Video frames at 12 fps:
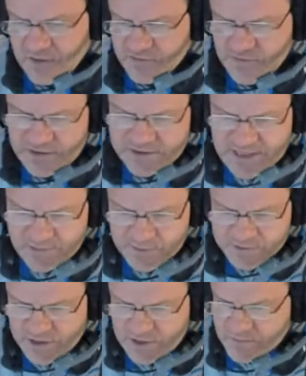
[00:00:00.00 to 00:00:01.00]
for example.
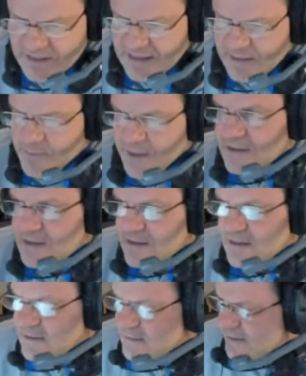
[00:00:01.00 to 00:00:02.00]
So any bit,
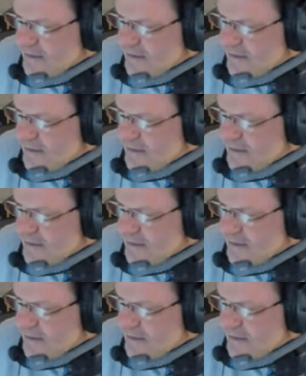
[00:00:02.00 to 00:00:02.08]
any